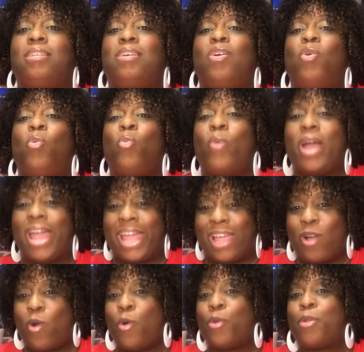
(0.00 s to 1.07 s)
weigh
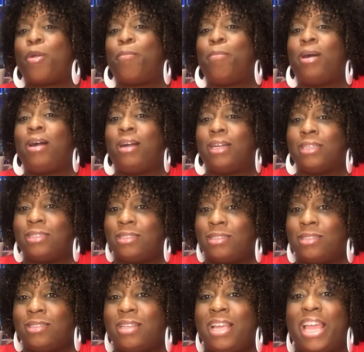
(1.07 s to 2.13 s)
on our
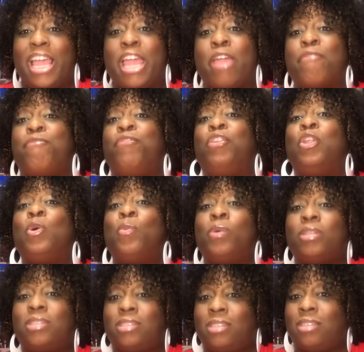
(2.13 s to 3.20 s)
minds,
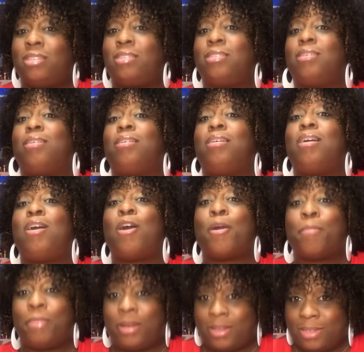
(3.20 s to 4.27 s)
influences our
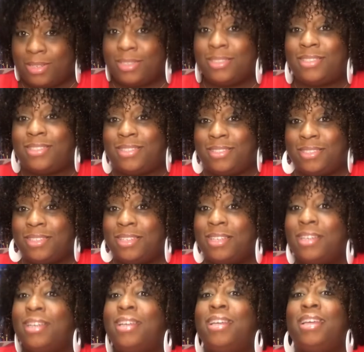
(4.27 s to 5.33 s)
minds.
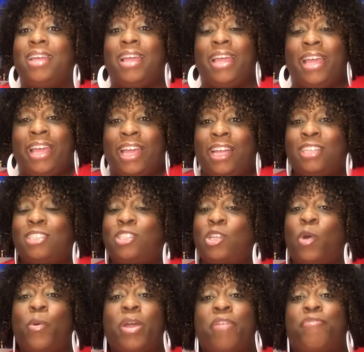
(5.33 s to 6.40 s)
And
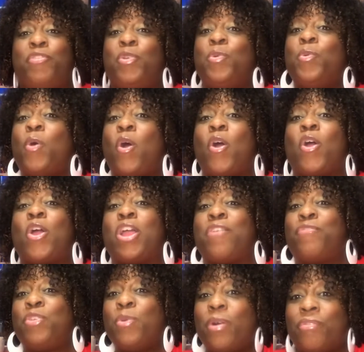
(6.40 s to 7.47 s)
so if you
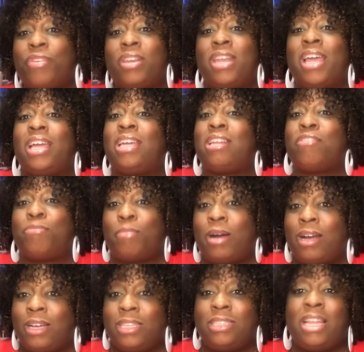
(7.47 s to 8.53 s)
have a negative
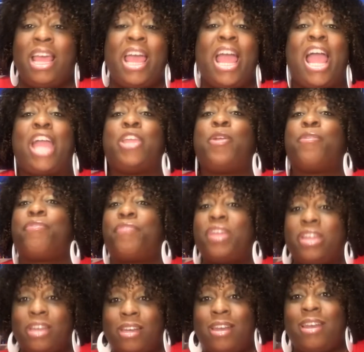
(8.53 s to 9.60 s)
mind and you're
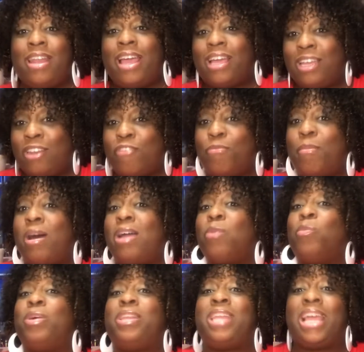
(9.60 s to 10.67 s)
feeding a negative mind
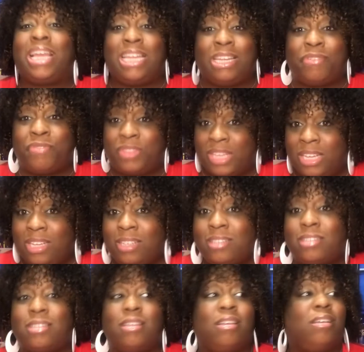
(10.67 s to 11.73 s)
with negative
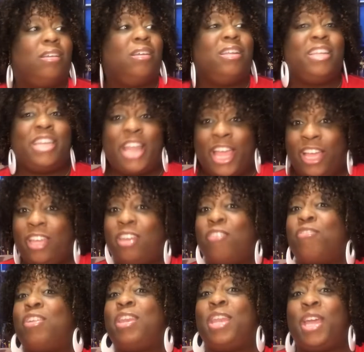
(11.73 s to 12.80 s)
things, negative
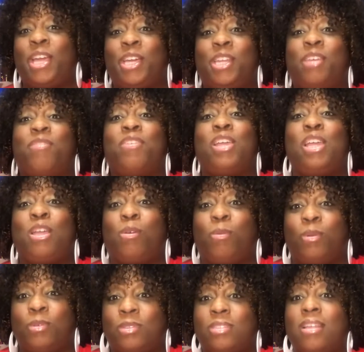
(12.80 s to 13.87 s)
and negative
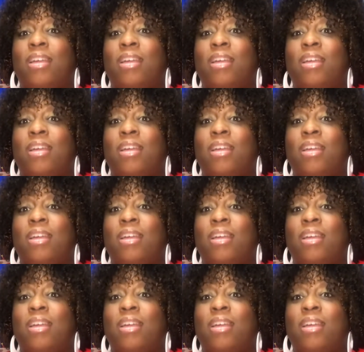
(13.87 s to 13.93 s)
equals